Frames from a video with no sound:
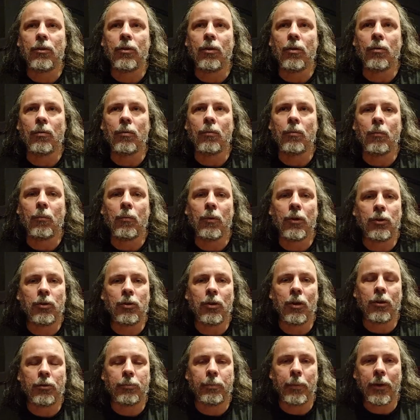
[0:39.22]
you know, what
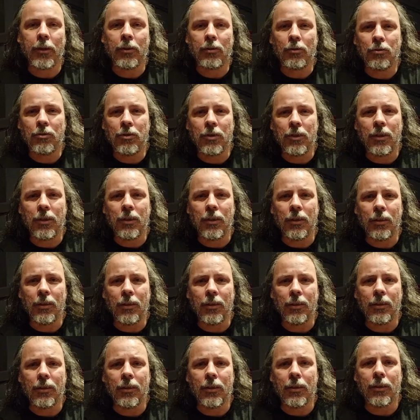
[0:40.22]
you expect to see
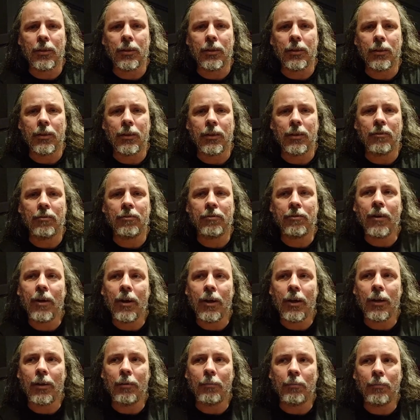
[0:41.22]
in a
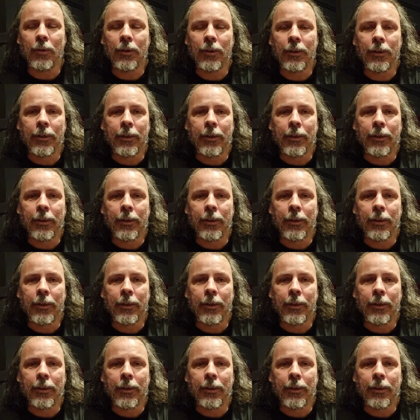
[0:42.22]
farm,